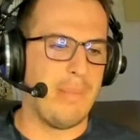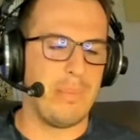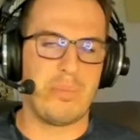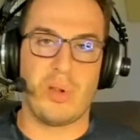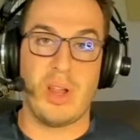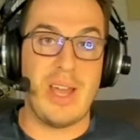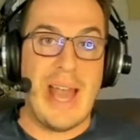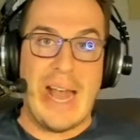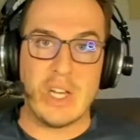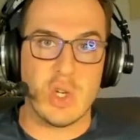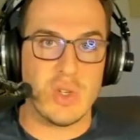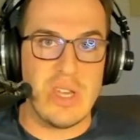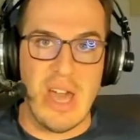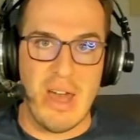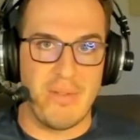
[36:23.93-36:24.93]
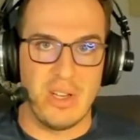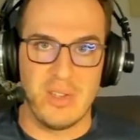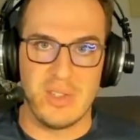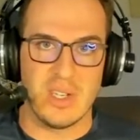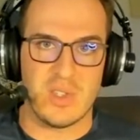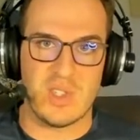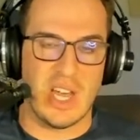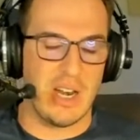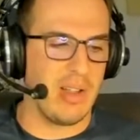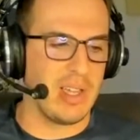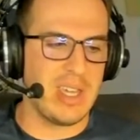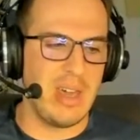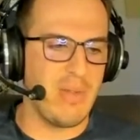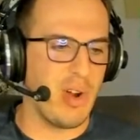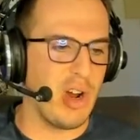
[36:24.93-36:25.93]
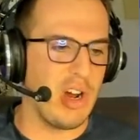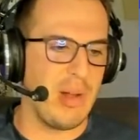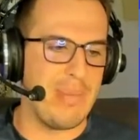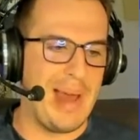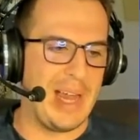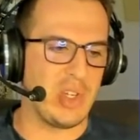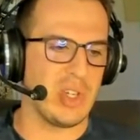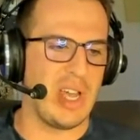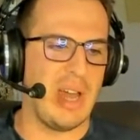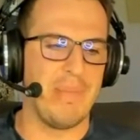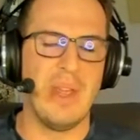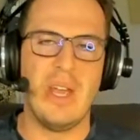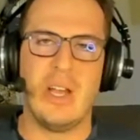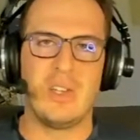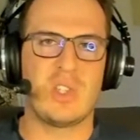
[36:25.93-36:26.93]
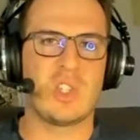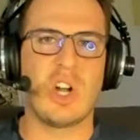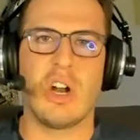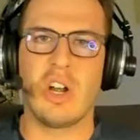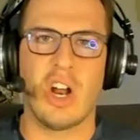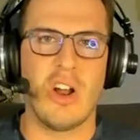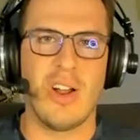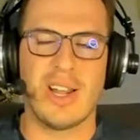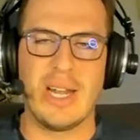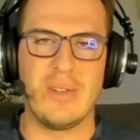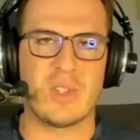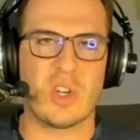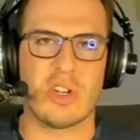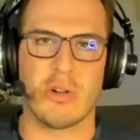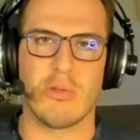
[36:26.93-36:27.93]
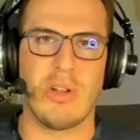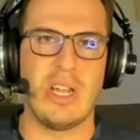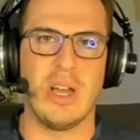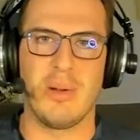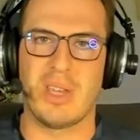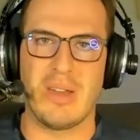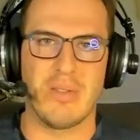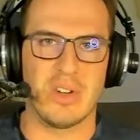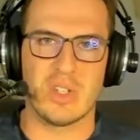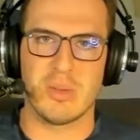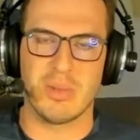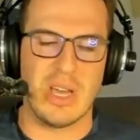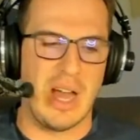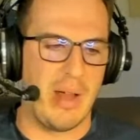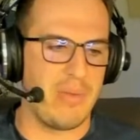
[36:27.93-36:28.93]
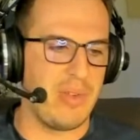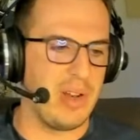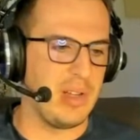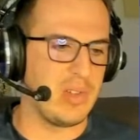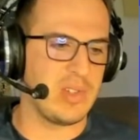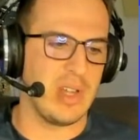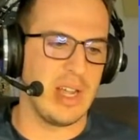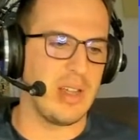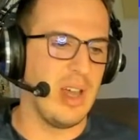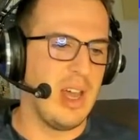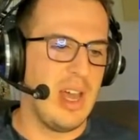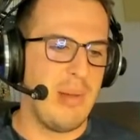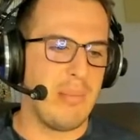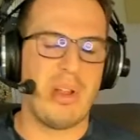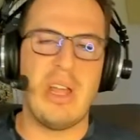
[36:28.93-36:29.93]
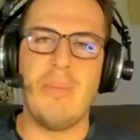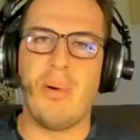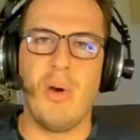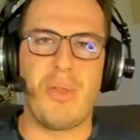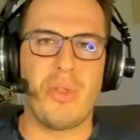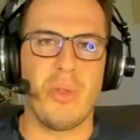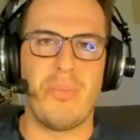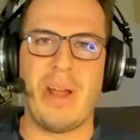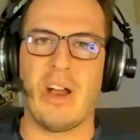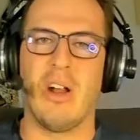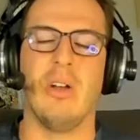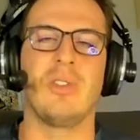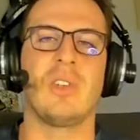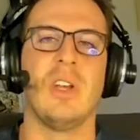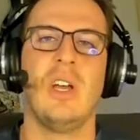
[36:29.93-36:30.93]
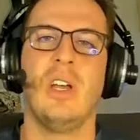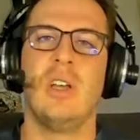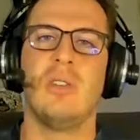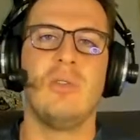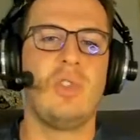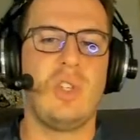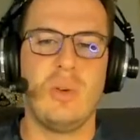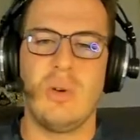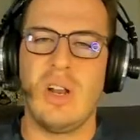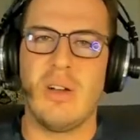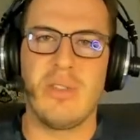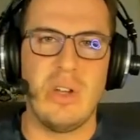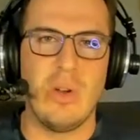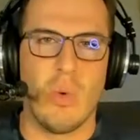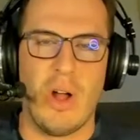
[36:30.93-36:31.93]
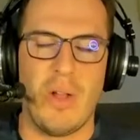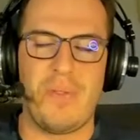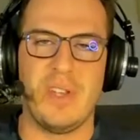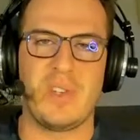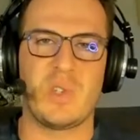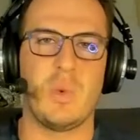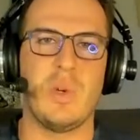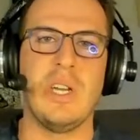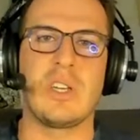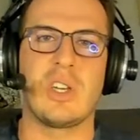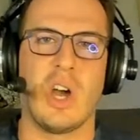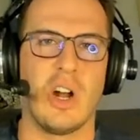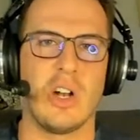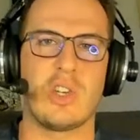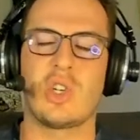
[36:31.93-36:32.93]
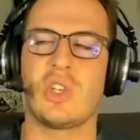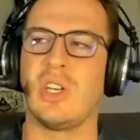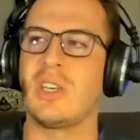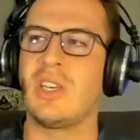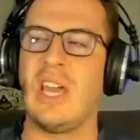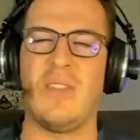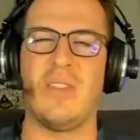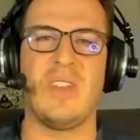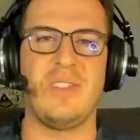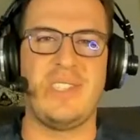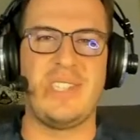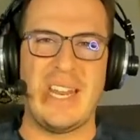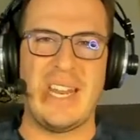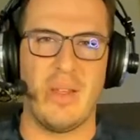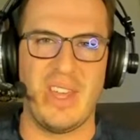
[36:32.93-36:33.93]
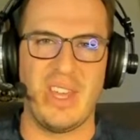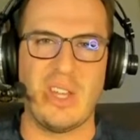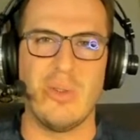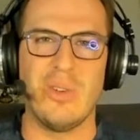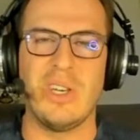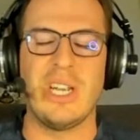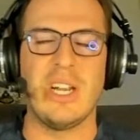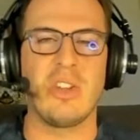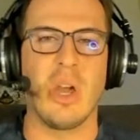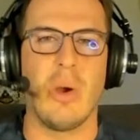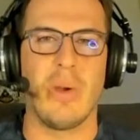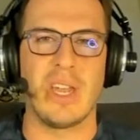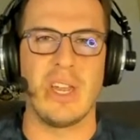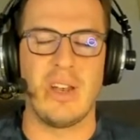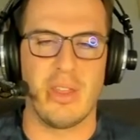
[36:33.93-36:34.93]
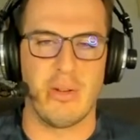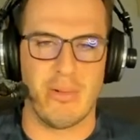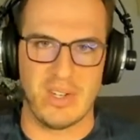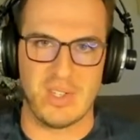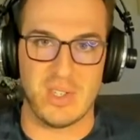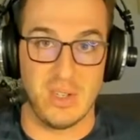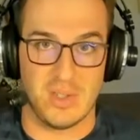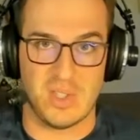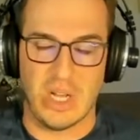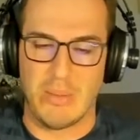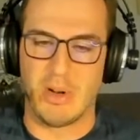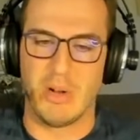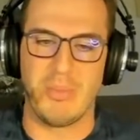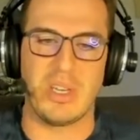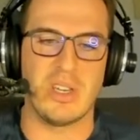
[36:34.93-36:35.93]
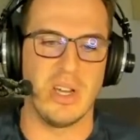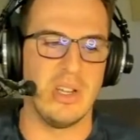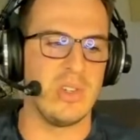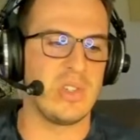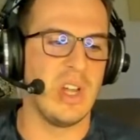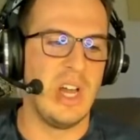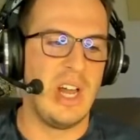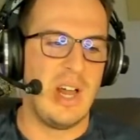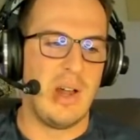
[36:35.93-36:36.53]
Play Ashley Evans, etc. Give her a match. Start her against Korea. Give her some confidence. Play both liberos. Do whatever you want this week, Karch, to get the data that you need going into the rest of the summer, because